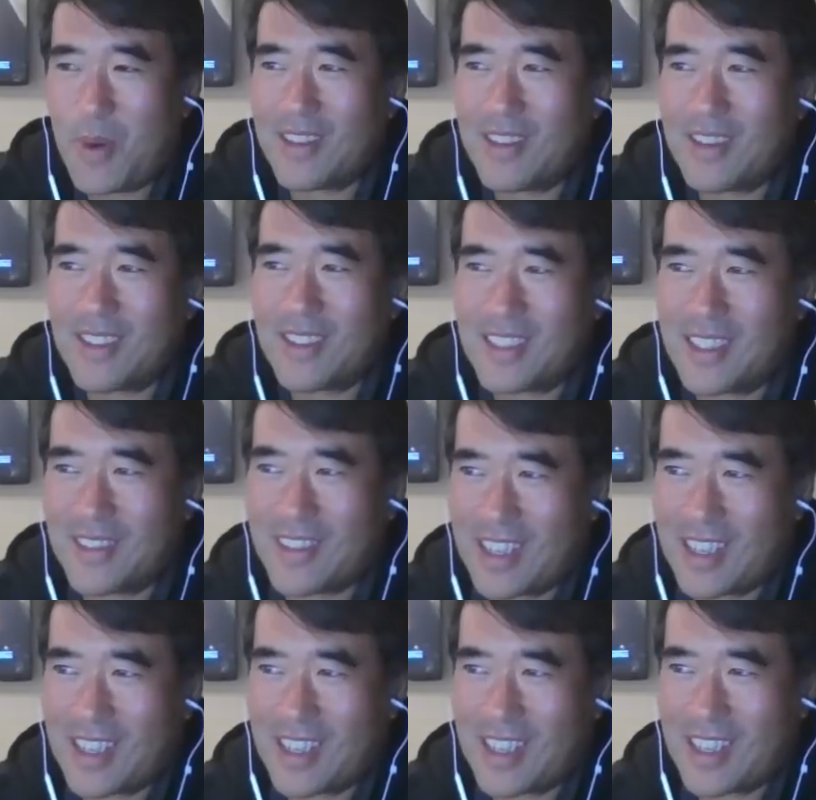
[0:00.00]
understand why
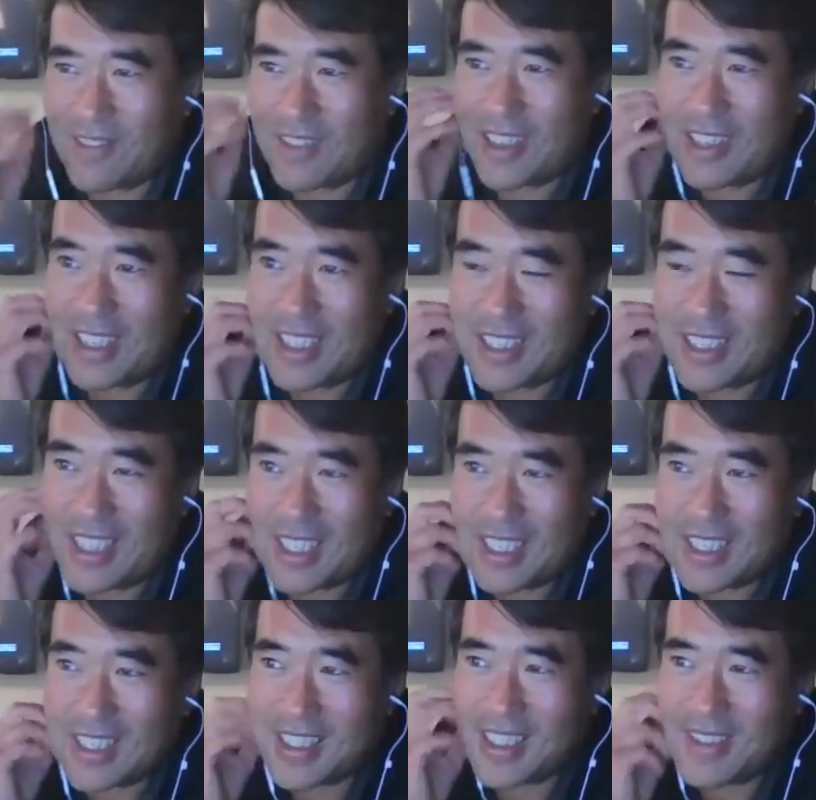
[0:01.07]
that's so weird. He sent
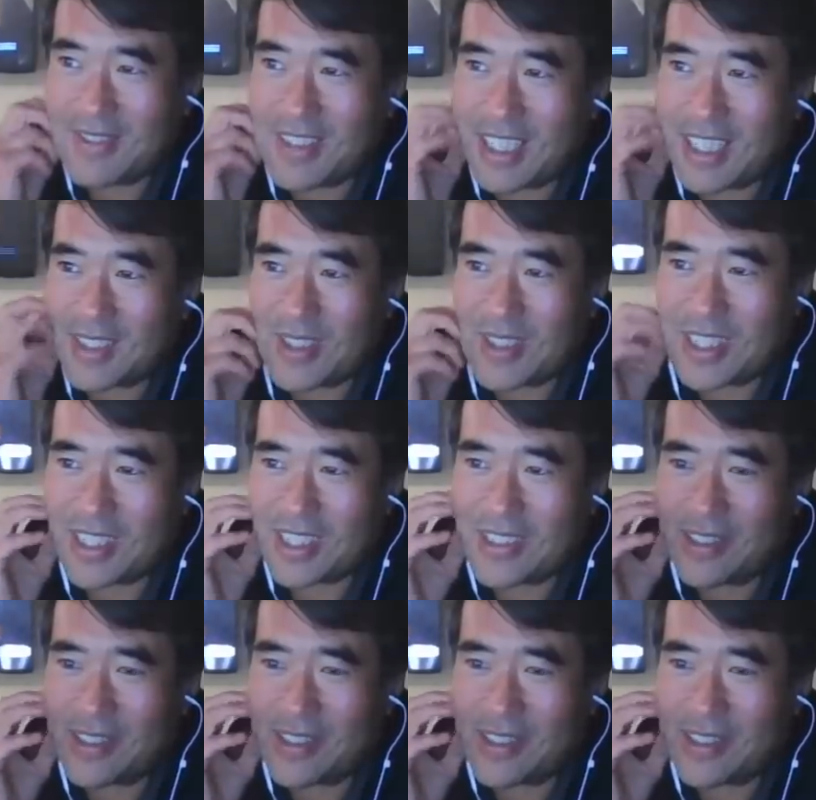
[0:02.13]
us the same text message.